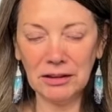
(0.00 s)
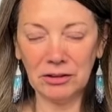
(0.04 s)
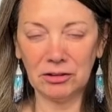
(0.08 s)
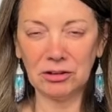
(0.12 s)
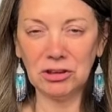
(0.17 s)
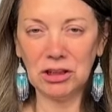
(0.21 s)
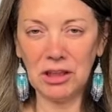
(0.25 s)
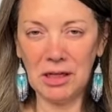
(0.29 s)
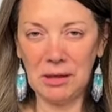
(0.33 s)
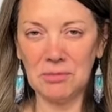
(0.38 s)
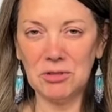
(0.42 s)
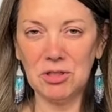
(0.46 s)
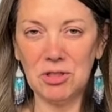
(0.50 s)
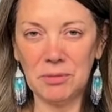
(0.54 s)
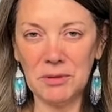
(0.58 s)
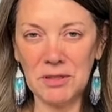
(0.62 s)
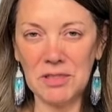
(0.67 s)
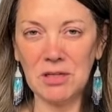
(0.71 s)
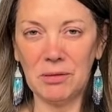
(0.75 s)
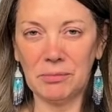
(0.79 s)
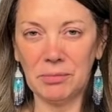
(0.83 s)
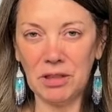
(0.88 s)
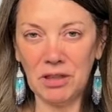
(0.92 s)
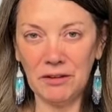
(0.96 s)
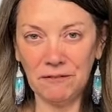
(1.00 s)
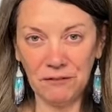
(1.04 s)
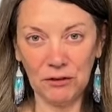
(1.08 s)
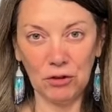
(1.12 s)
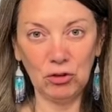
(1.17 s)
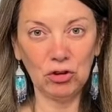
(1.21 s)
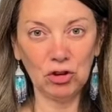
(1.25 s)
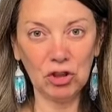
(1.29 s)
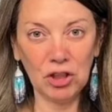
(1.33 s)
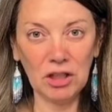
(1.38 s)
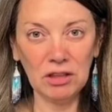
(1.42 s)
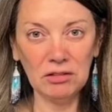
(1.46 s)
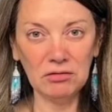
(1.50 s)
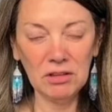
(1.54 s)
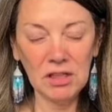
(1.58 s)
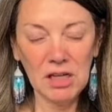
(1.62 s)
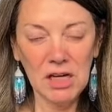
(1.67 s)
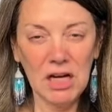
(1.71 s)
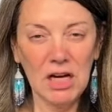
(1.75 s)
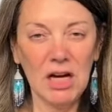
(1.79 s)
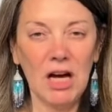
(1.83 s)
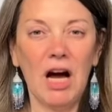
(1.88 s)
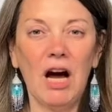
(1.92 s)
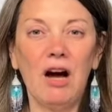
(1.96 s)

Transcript: There seems to be some confusion.